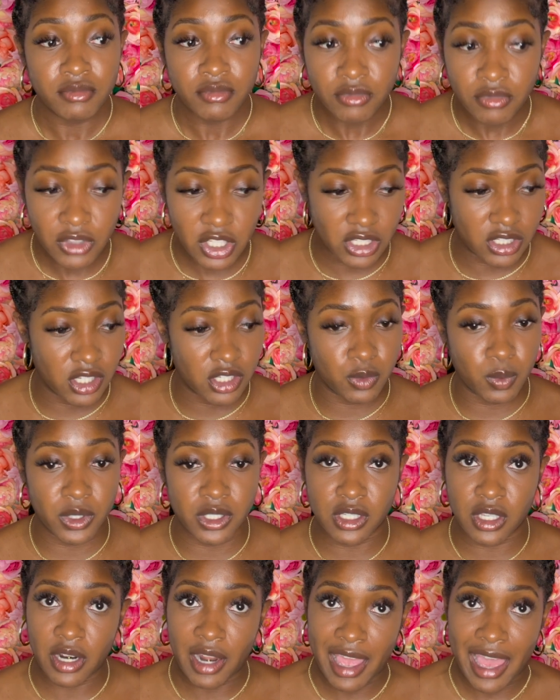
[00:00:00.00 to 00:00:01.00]
This is what's
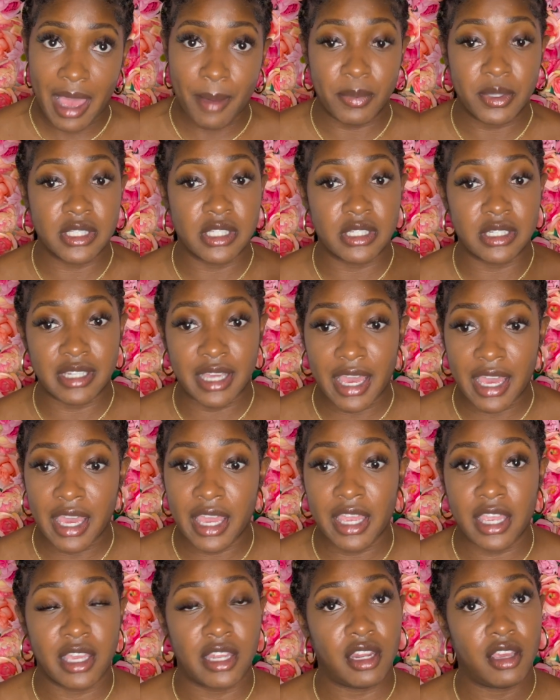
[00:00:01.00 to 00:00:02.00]
going to happen
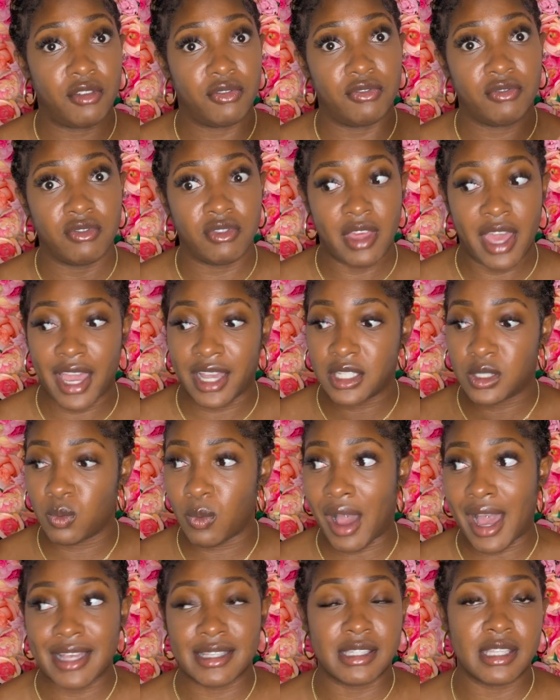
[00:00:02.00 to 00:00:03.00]
today. And if
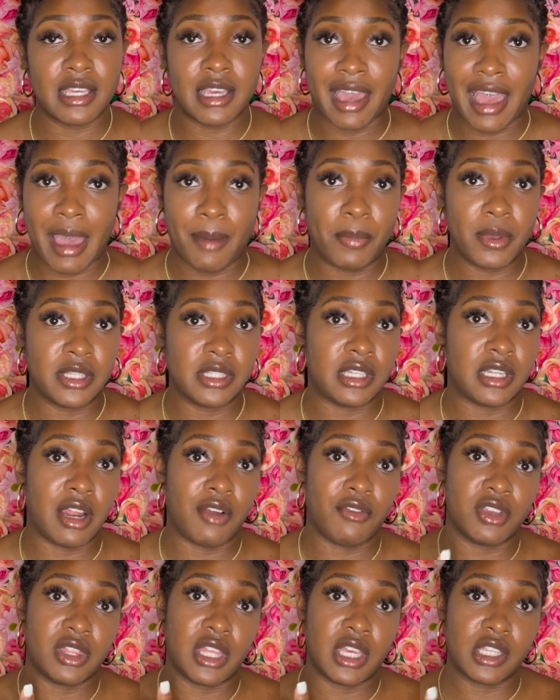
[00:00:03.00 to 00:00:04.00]
XYZ happens and
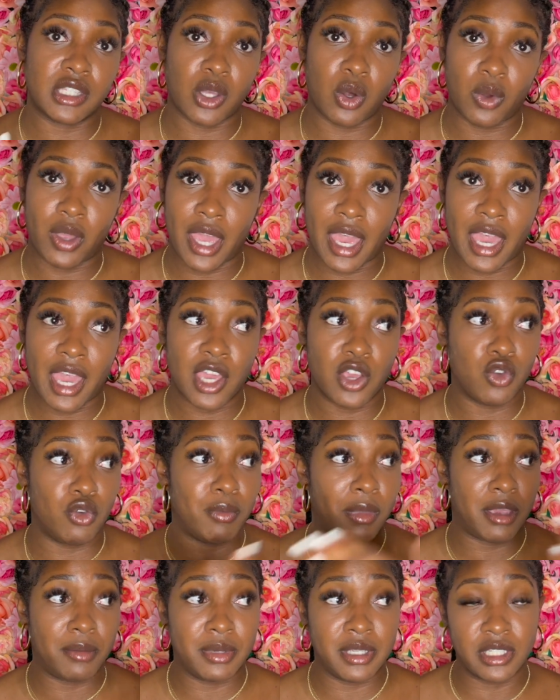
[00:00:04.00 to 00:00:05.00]
everything's okay, you
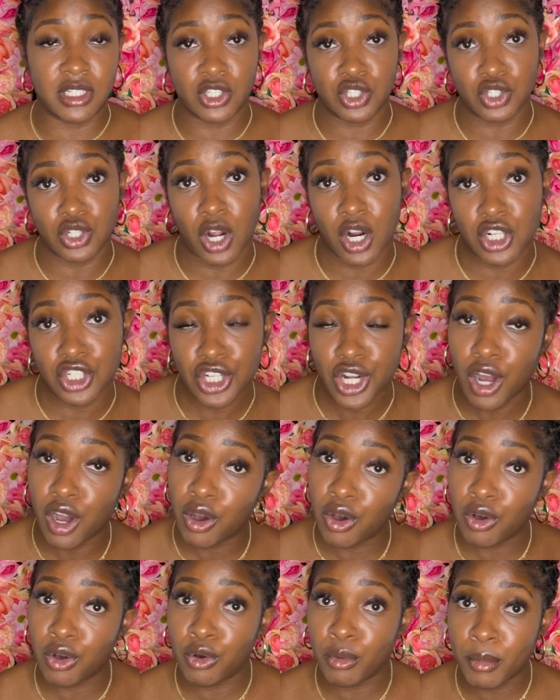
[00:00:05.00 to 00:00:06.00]
may be discharged
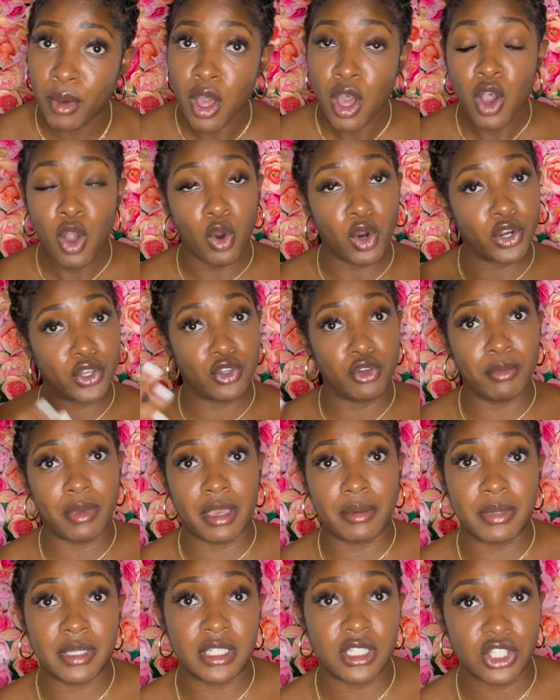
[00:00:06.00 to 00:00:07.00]
home, or you may
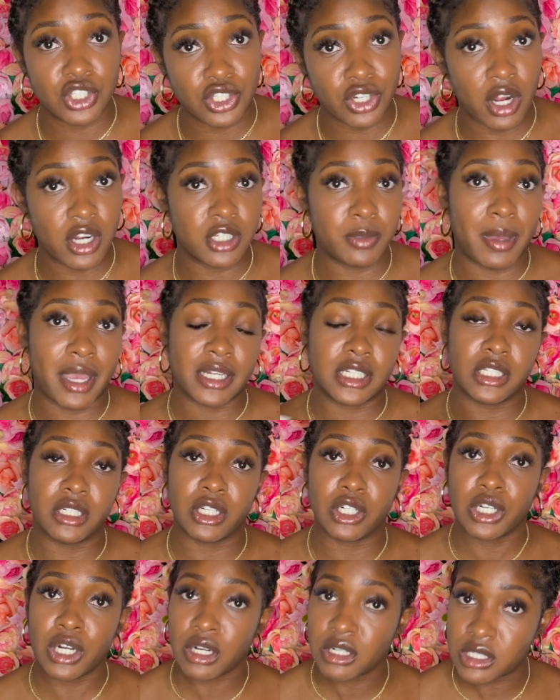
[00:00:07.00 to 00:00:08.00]
be discharged back to your
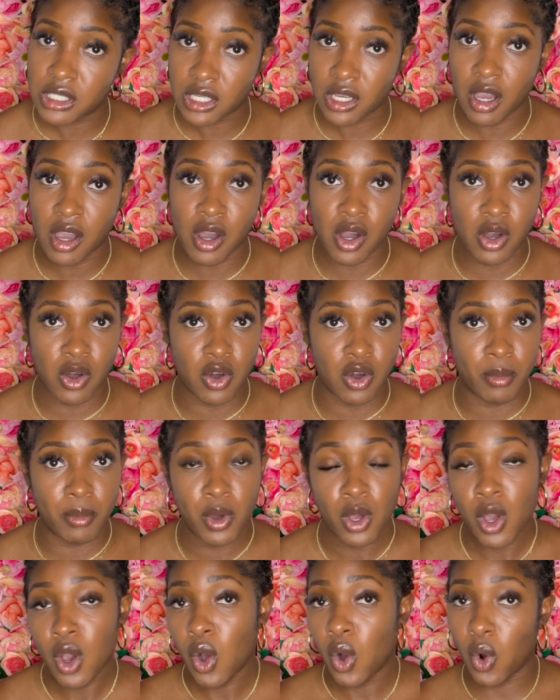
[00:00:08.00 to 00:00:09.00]
nursing home,
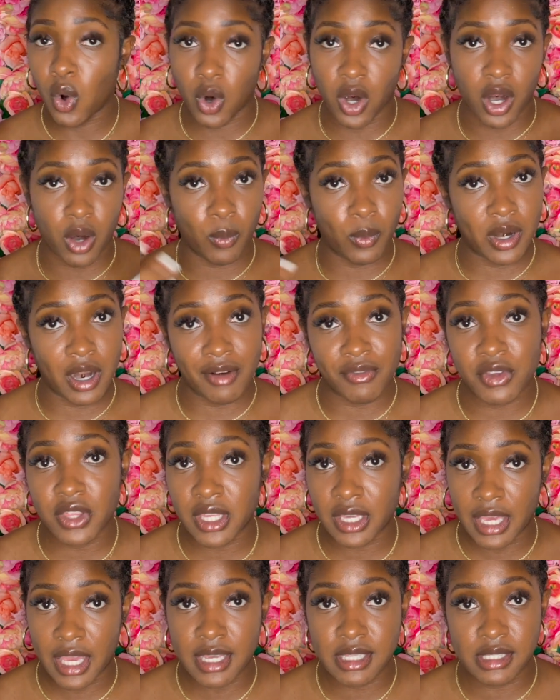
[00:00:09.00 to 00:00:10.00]
or whatever the
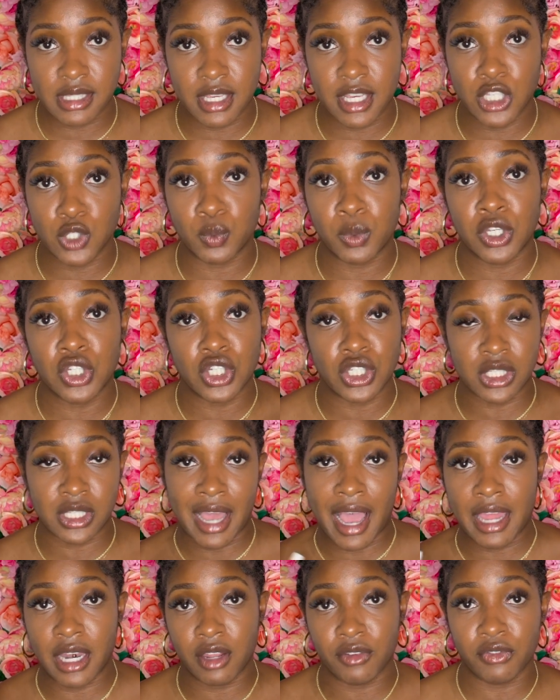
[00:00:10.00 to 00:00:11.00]
case is. We just
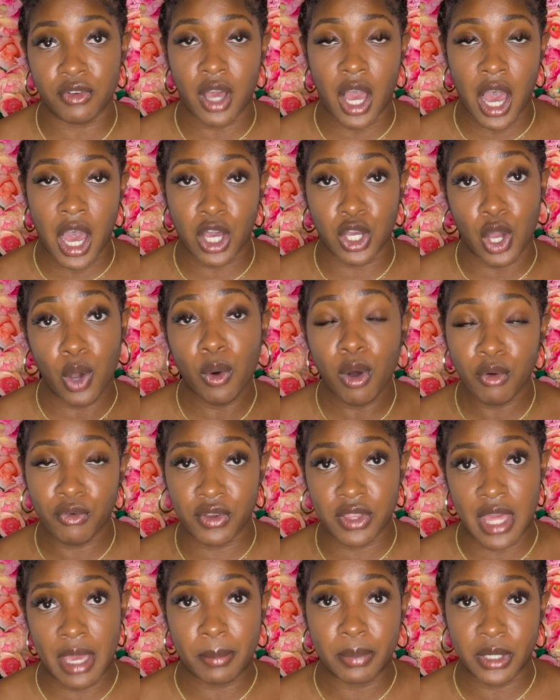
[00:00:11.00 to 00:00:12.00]
kind of go over
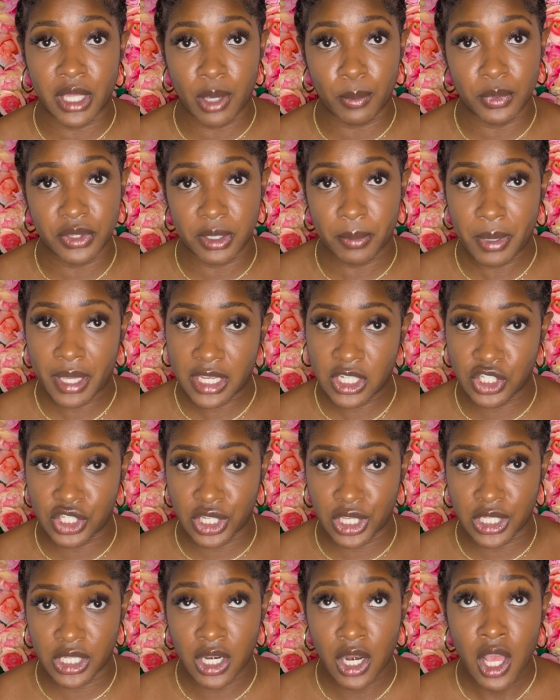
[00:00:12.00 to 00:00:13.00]
that plan with the
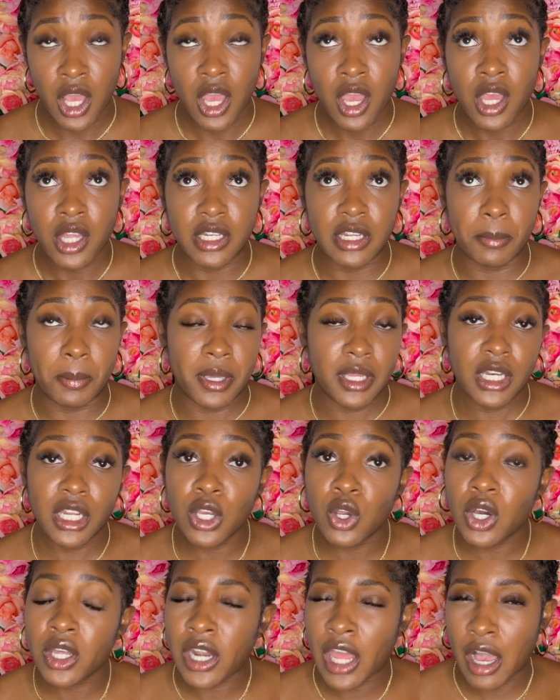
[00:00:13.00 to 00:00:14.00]
patient. Depending
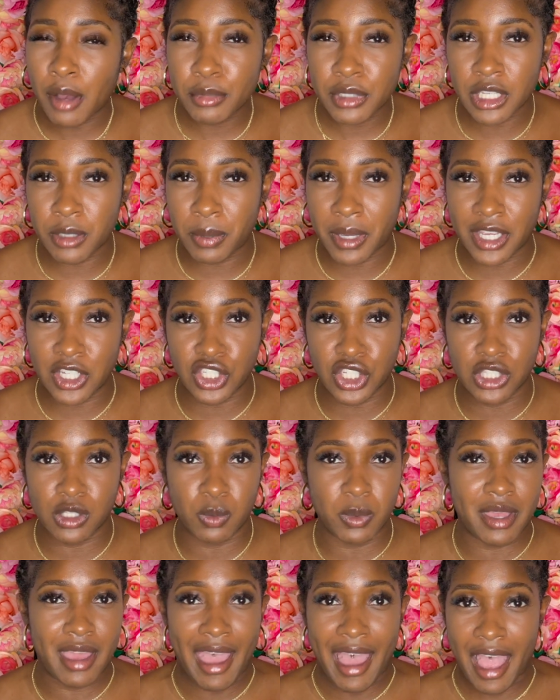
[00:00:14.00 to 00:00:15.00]
on how many patients
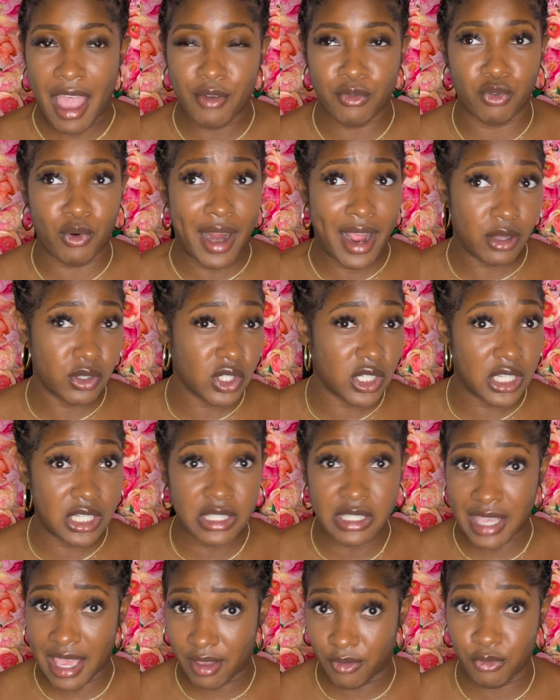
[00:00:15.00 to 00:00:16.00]
we have, rounds can
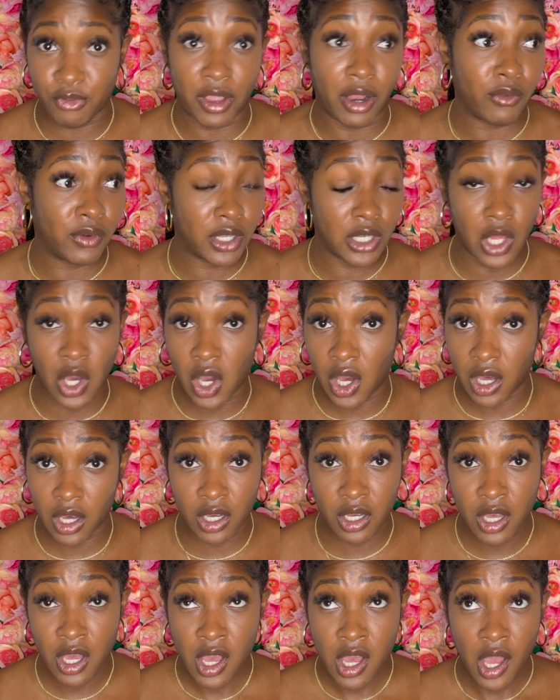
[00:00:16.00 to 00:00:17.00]
take very long.